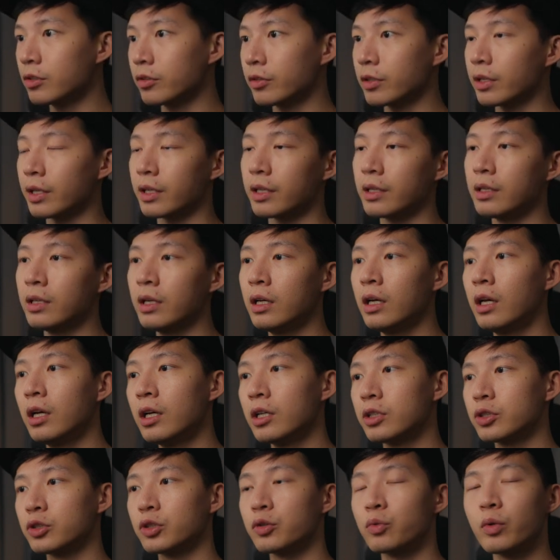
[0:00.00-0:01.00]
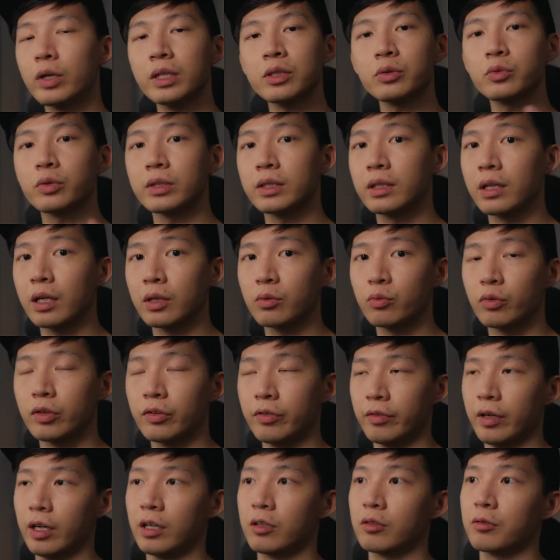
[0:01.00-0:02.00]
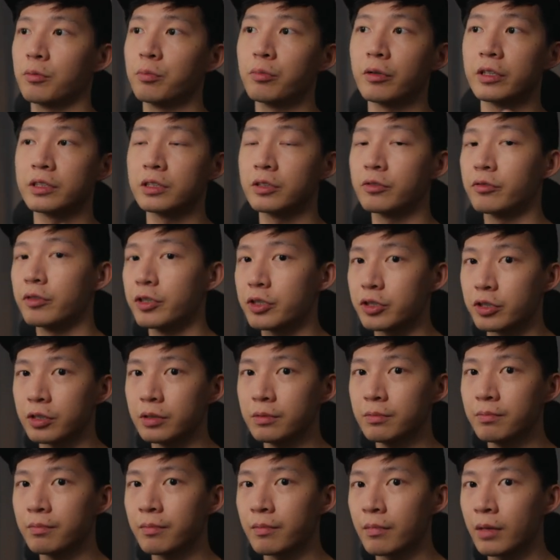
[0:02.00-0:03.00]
Okay, so once we're done with our preservation,